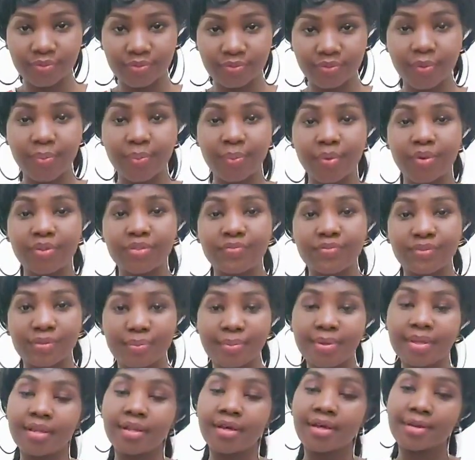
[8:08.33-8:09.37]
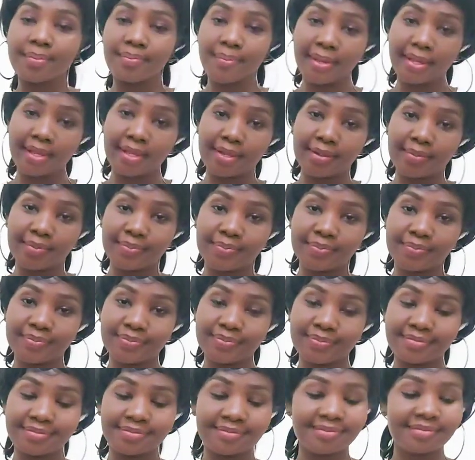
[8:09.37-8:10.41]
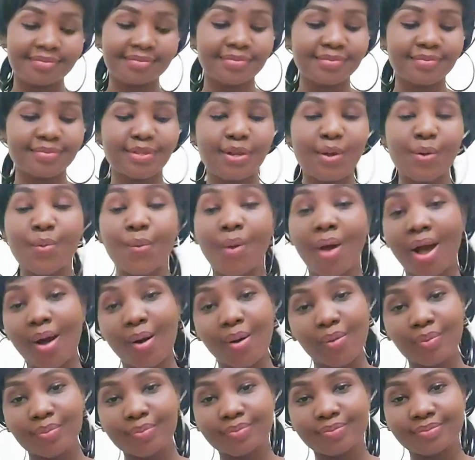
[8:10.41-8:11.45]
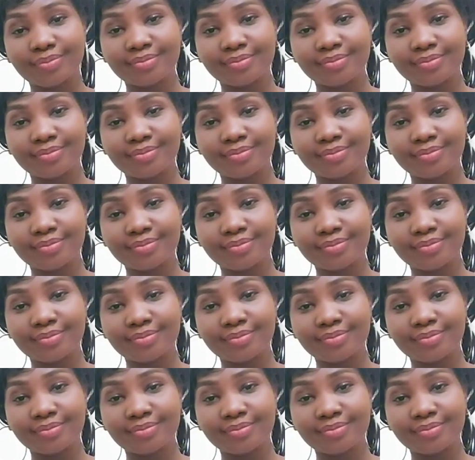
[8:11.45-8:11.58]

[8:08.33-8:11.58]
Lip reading: for both female and male. Wow.